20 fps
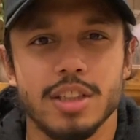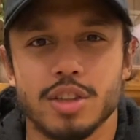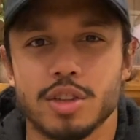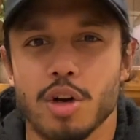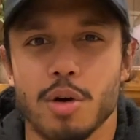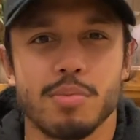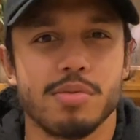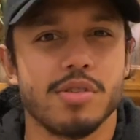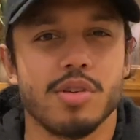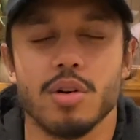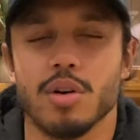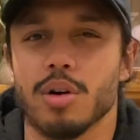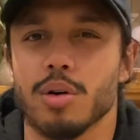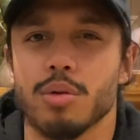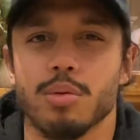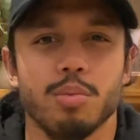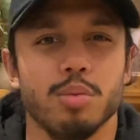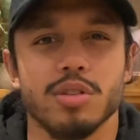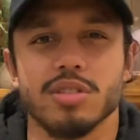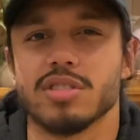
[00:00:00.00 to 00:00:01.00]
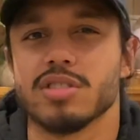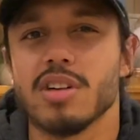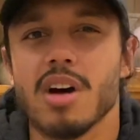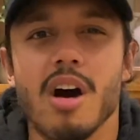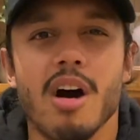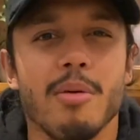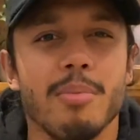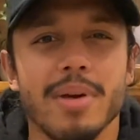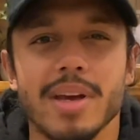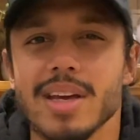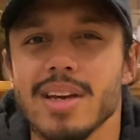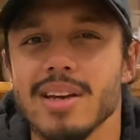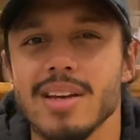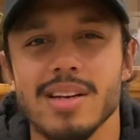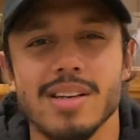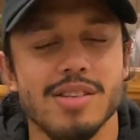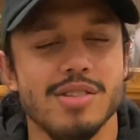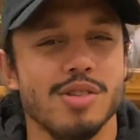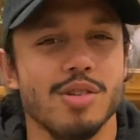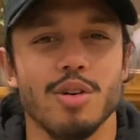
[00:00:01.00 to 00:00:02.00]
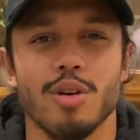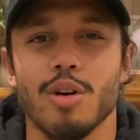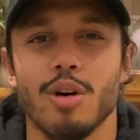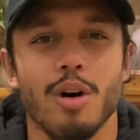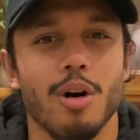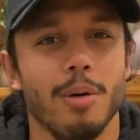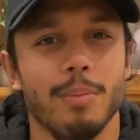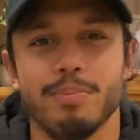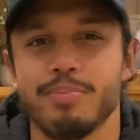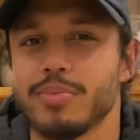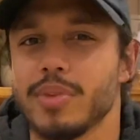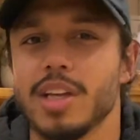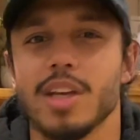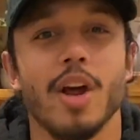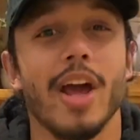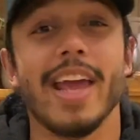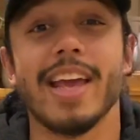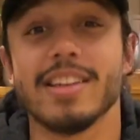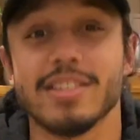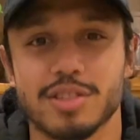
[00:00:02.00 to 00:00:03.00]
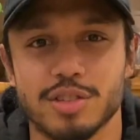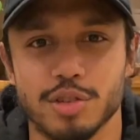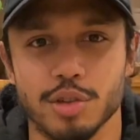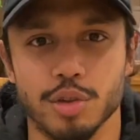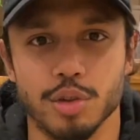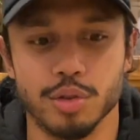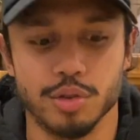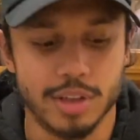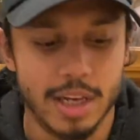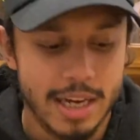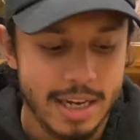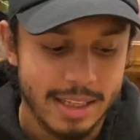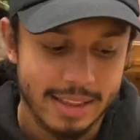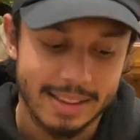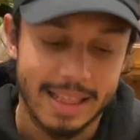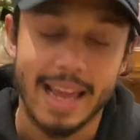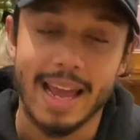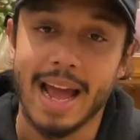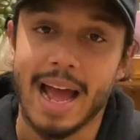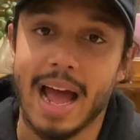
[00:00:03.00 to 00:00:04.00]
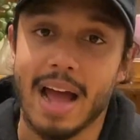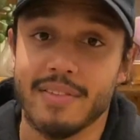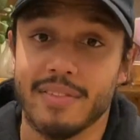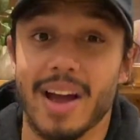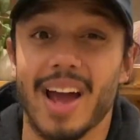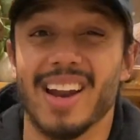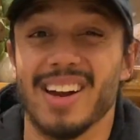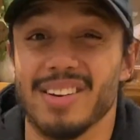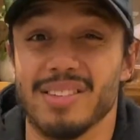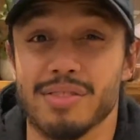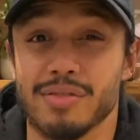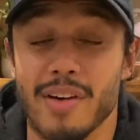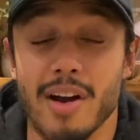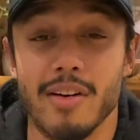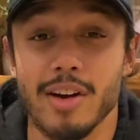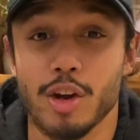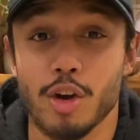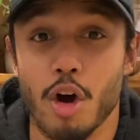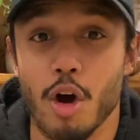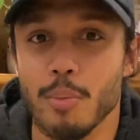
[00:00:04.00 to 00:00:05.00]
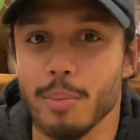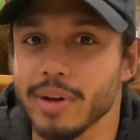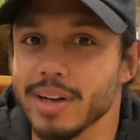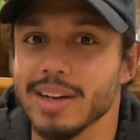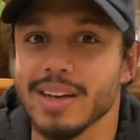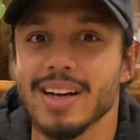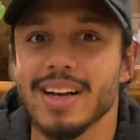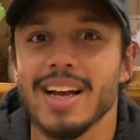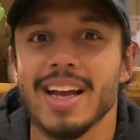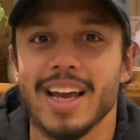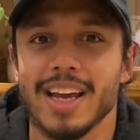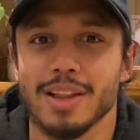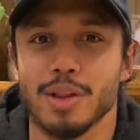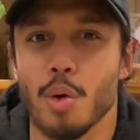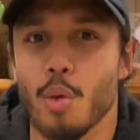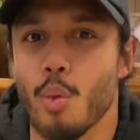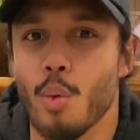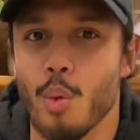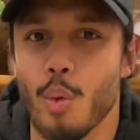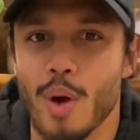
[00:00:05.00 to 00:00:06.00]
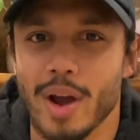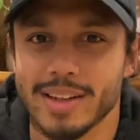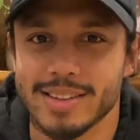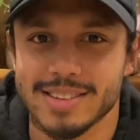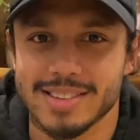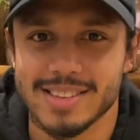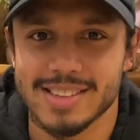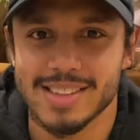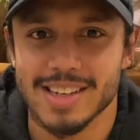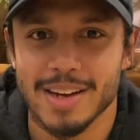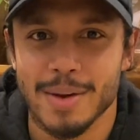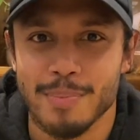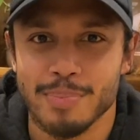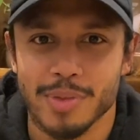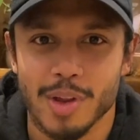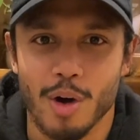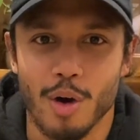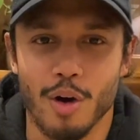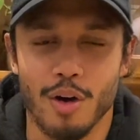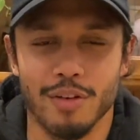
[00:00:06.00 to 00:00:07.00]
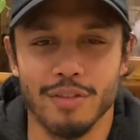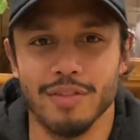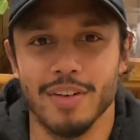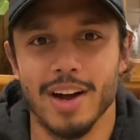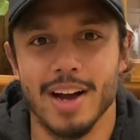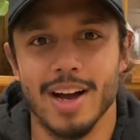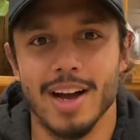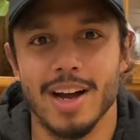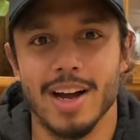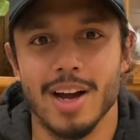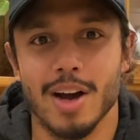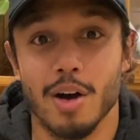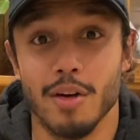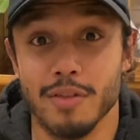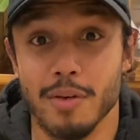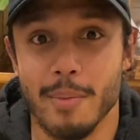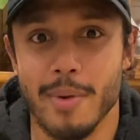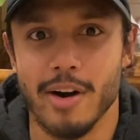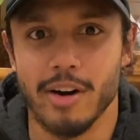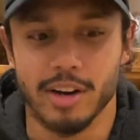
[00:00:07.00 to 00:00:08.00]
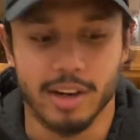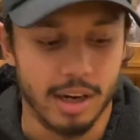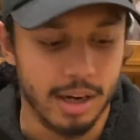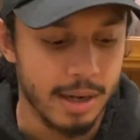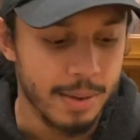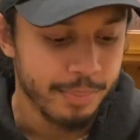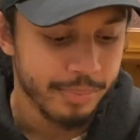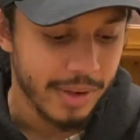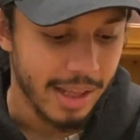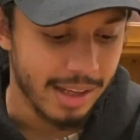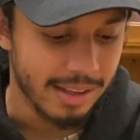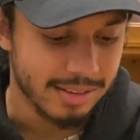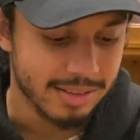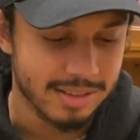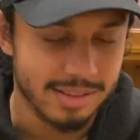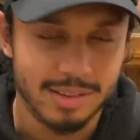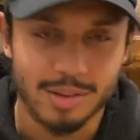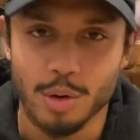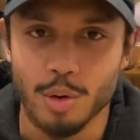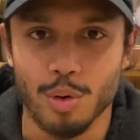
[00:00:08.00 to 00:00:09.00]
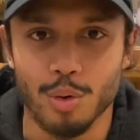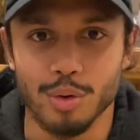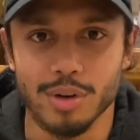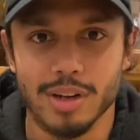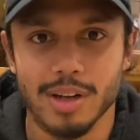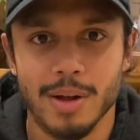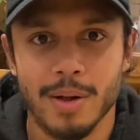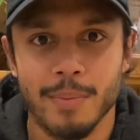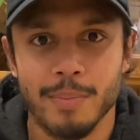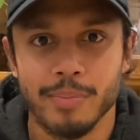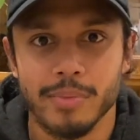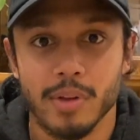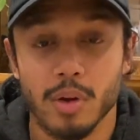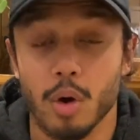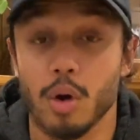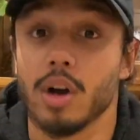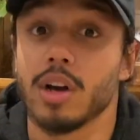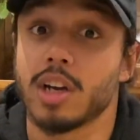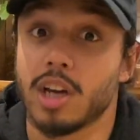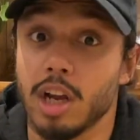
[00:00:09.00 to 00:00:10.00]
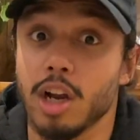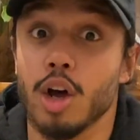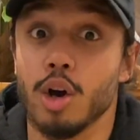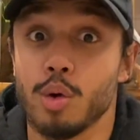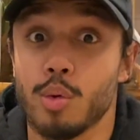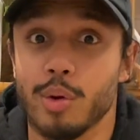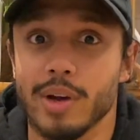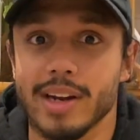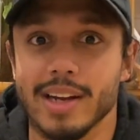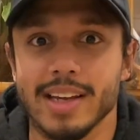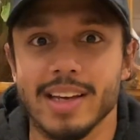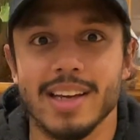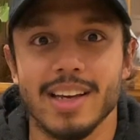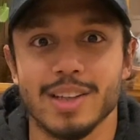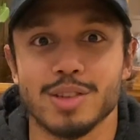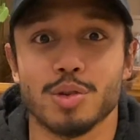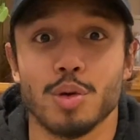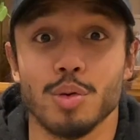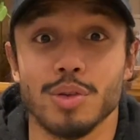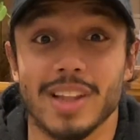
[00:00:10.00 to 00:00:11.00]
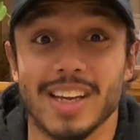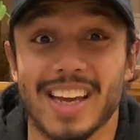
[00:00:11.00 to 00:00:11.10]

shops, your wasabis, your itsus, they have, and is very common in the West of America. It's called, colloquially, it's called the